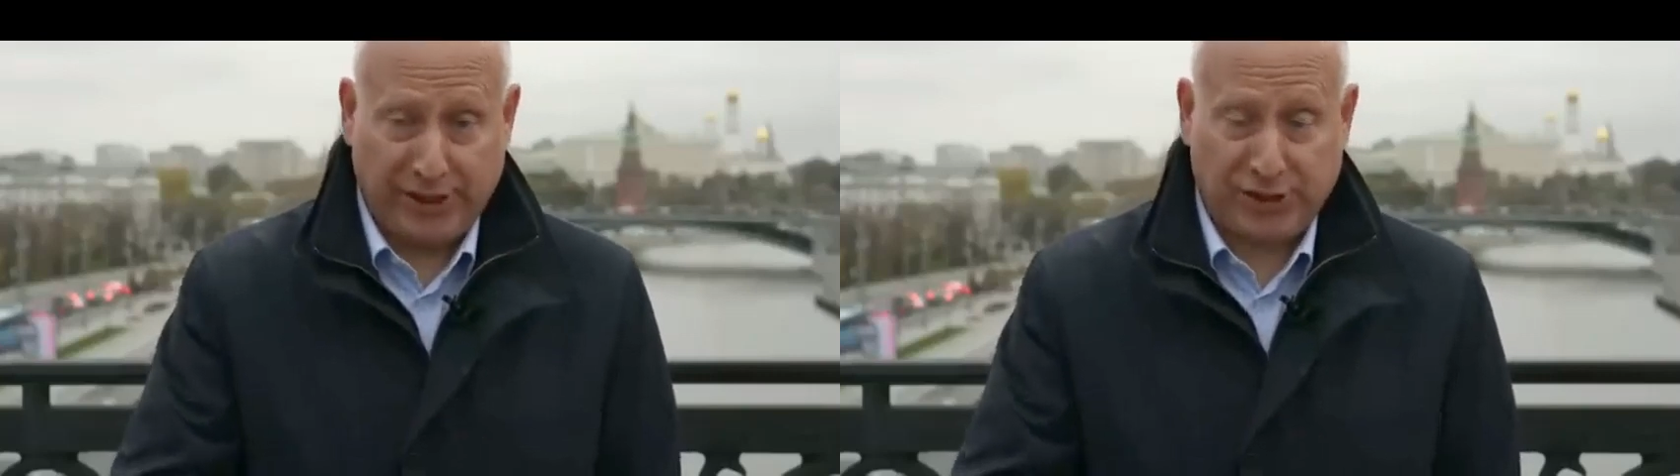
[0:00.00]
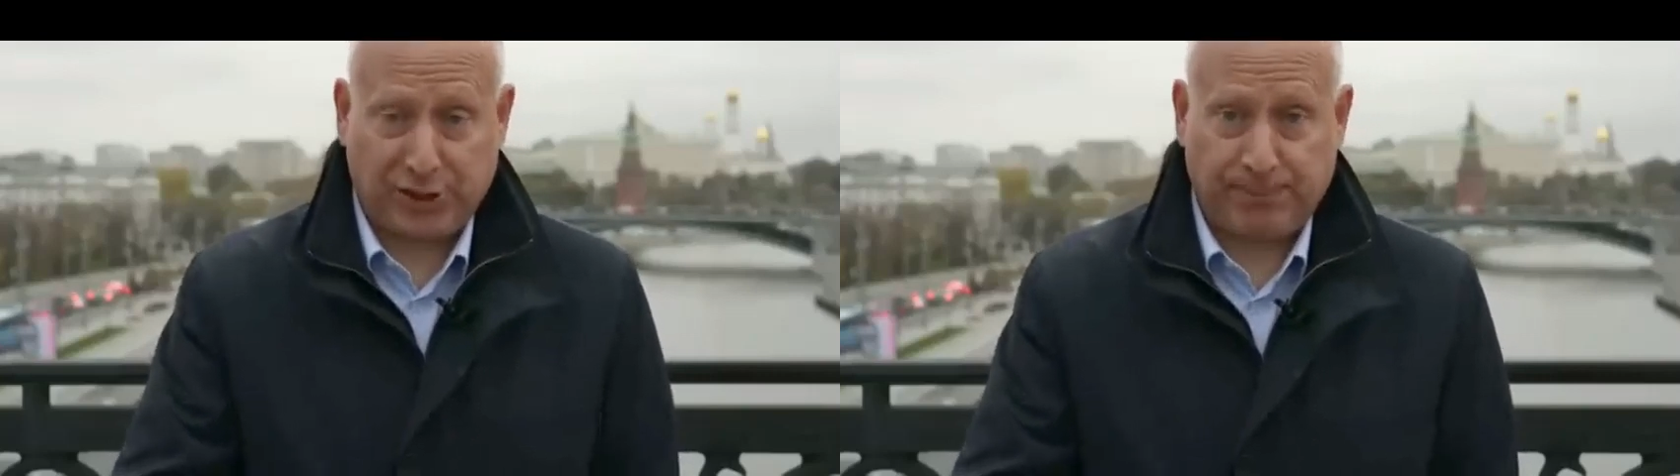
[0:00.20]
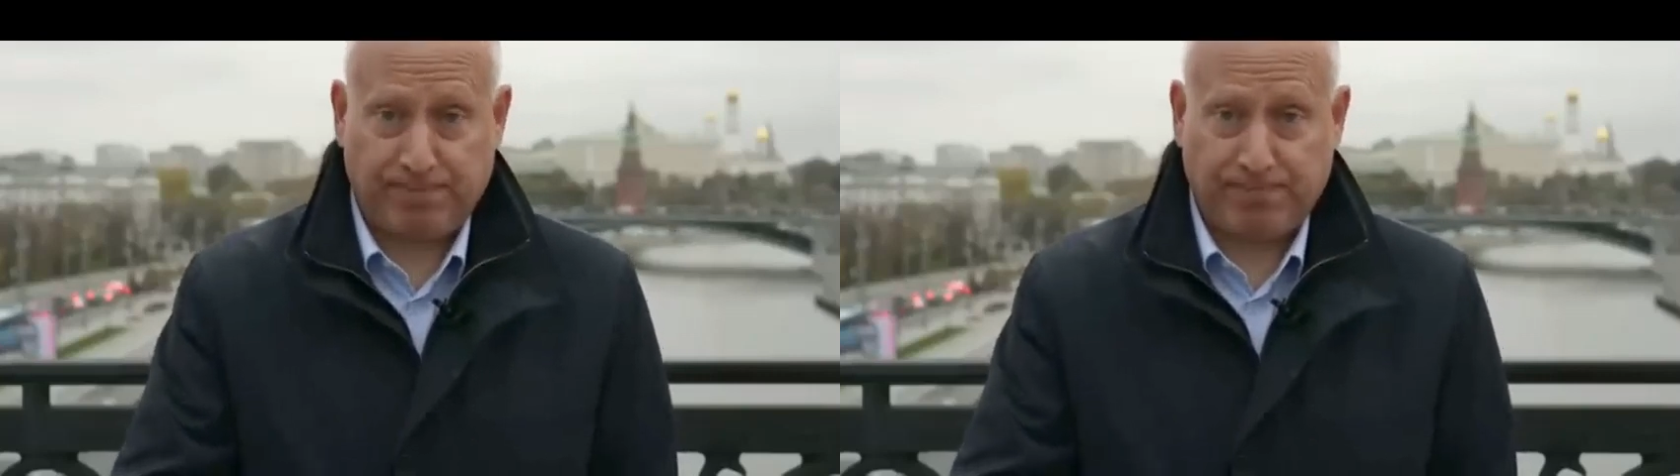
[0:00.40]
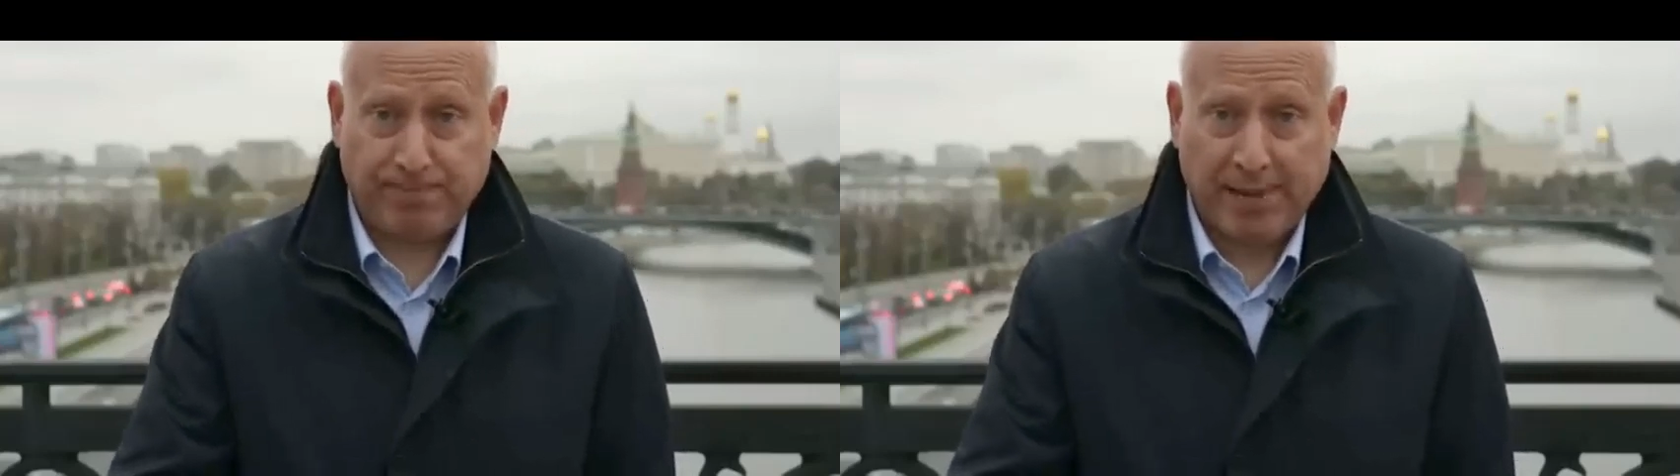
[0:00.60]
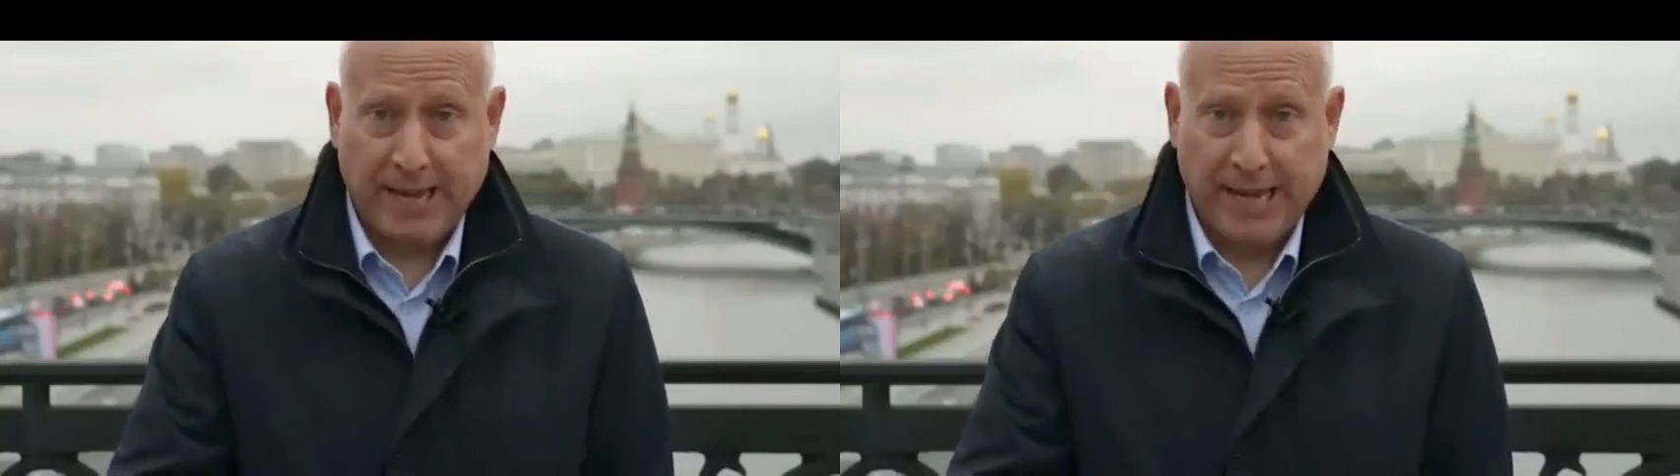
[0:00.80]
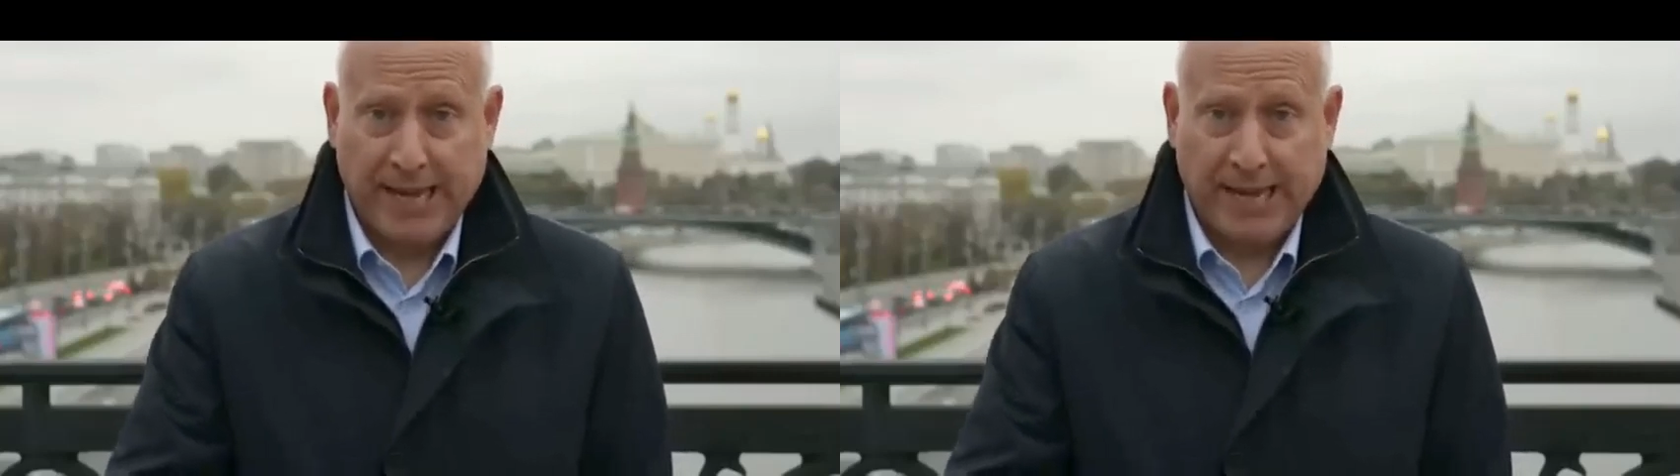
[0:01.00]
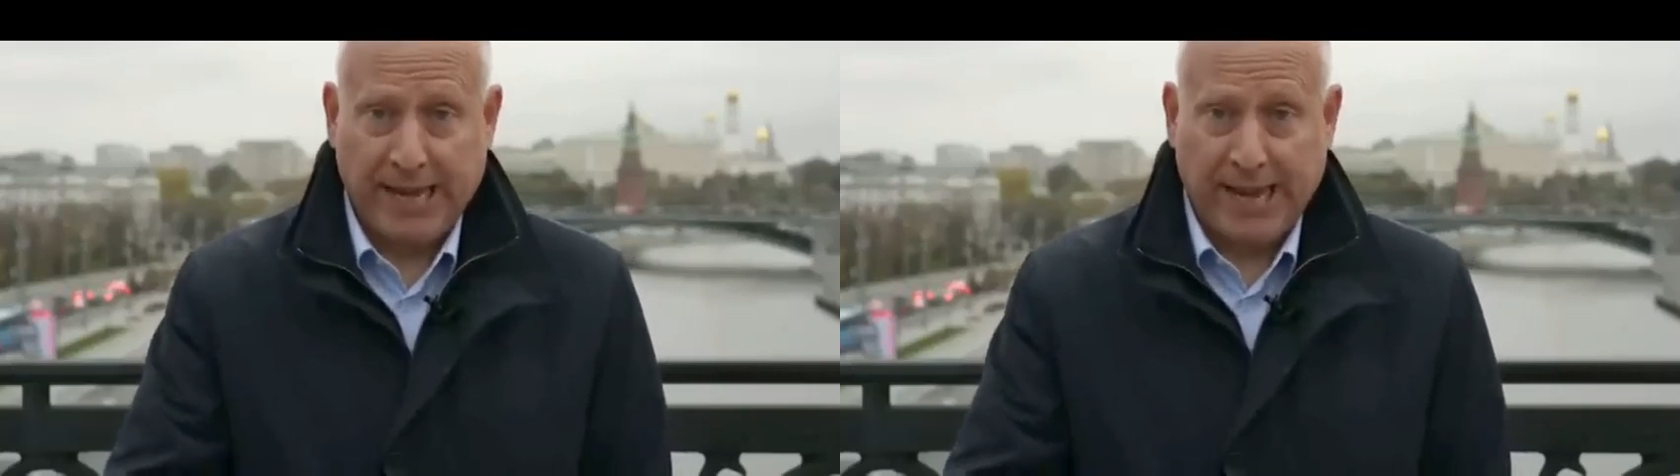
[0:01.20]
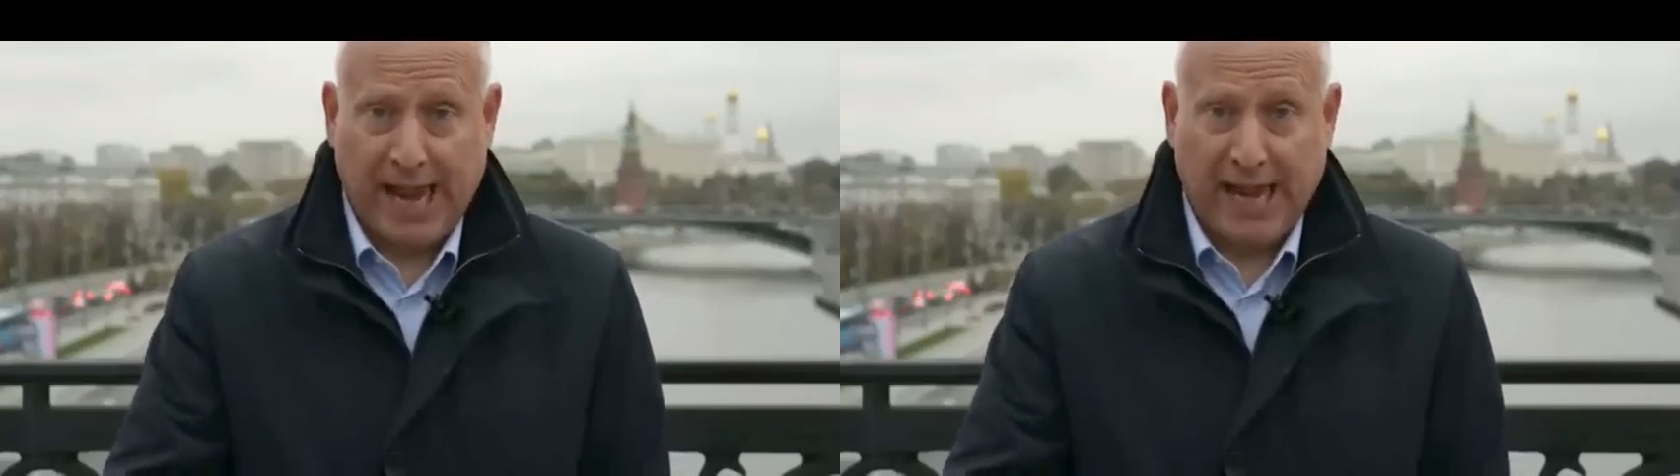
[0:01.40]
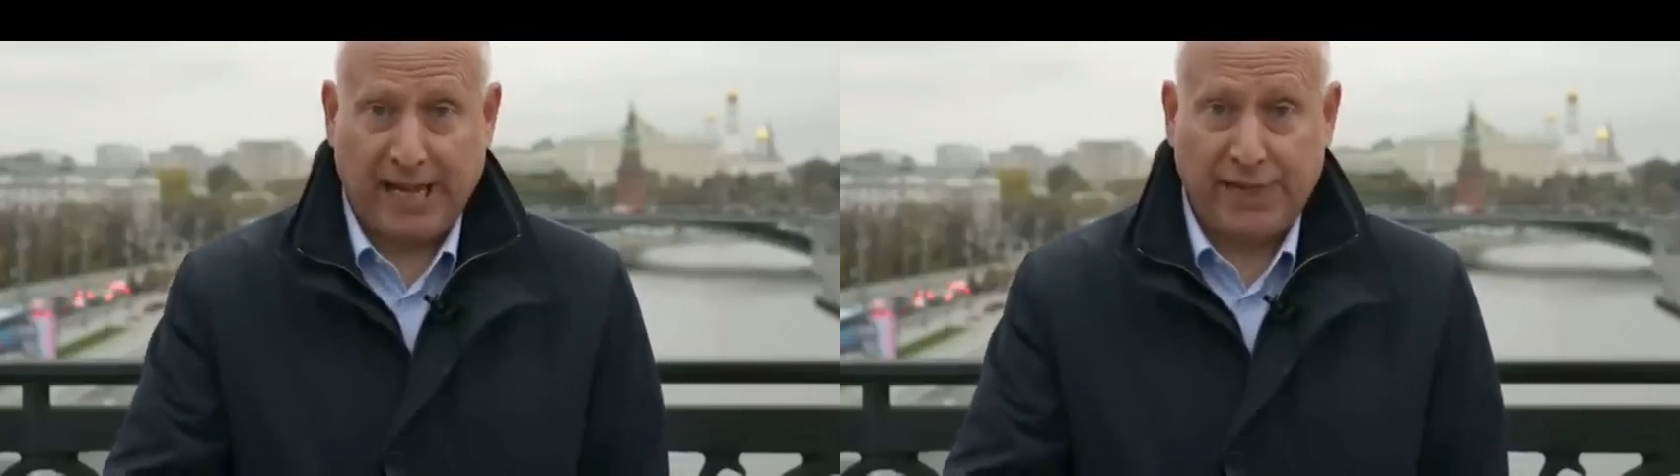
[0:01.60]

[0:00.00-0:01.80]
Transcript: may have picked up that Prigozhin